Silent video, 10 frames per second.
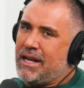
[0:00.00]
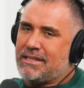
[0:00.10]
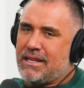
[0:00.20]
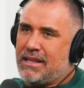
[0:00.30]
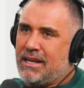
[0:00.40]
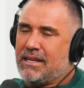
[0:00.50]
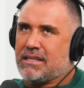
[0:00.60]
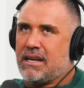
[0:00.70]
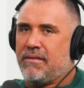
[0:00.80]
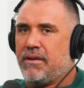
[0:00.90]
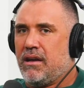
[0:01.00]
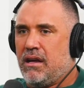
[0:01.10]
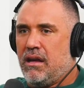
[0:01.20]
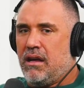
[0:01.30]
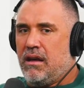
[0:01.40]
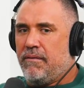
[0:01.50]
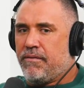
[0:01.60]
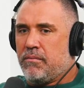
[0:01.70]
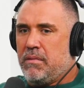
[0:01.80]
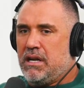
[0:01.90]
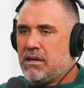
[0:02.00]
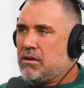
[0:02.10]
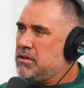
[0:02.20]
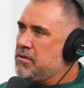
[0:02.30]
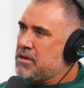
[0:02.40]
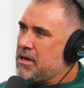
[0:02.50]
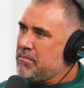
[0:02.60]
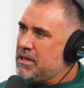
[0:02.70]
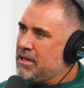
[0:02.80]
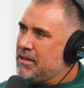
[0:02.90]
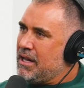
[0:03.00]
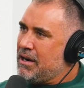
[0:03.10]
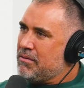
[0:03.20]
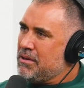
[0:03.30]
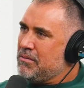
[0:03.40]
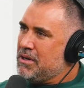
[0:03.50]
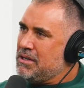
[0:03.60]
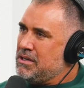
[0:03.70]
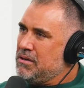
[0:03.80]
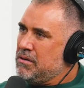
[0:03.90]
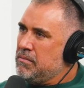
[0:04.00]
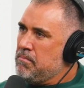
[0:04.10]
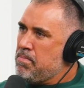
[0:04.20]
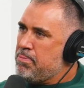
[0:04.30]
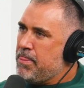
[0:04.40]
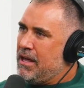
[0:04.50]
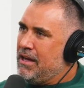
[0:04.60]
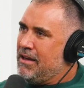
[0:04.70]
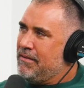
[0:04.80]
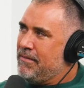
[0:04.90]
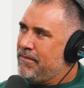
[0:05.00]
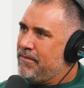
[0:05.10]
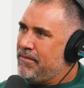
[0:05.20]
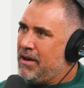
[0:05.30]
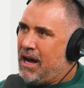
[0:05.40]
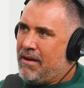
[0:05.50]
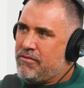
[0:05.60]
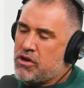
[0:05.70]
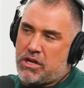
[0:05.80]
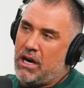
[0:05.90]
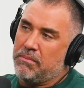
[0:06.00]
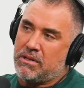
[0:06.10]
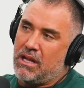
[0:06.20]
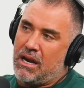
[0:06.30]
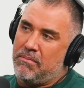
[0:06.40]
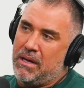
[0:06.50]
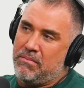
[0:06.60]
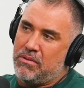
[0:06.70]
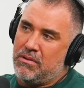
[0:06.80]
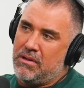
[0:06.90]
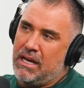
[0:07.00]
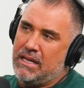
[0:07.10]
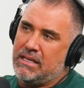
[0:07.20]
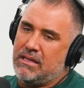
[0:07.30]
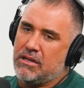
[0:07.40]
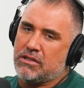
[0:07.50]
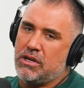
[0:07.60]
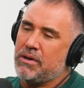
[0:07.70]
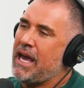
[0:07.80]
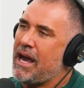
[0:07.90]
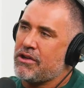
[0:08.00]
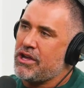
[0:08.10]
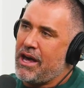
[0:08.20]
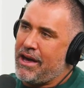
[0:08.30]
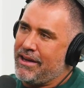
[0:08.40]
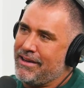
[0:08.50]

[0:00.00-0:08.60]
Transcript: and that's the thing. Is like if, if for me to go do something that I really want to do, if I've just helped a lot of people, it there's no cachet.